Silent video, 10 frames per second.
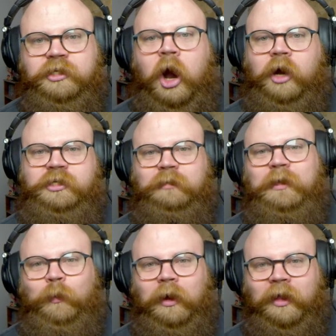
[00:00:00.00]
Talk to
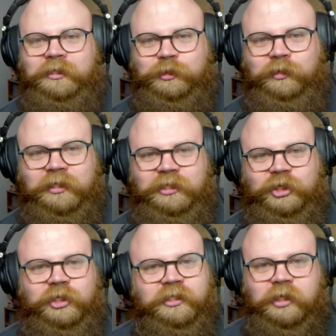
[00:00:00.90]
me while I do the
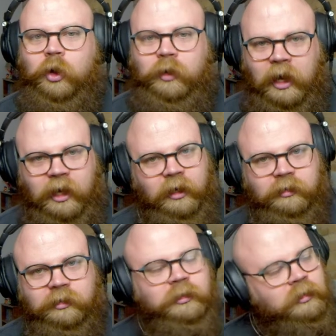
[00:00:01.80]
dishes. Okay.
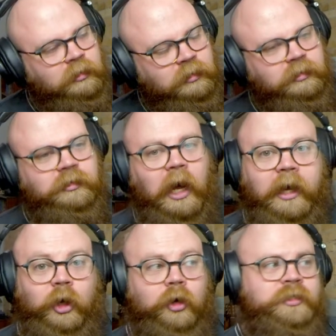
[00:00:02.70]

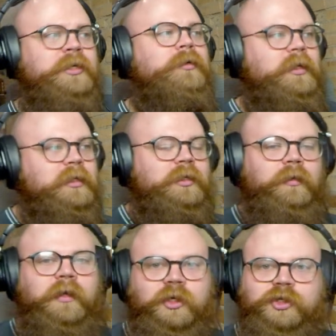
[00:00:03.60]
I also need to do
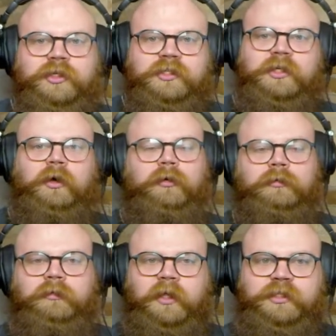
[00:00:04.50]
the dishes, so
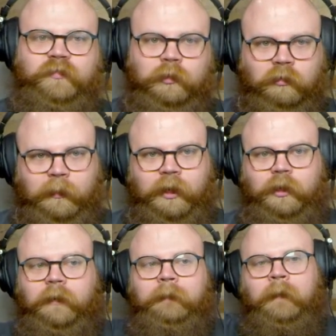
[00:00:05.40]
thanks for the
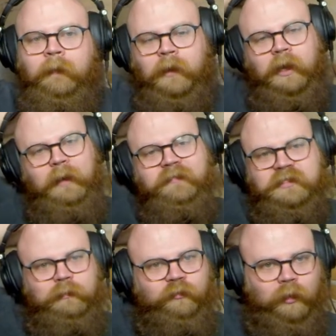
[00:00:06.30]
reminder. Um, I've
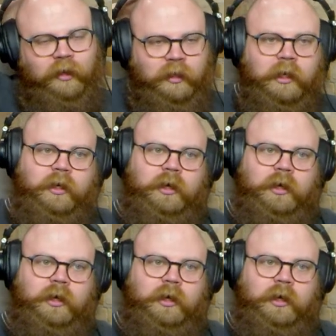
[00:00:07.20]
said before, I think a, a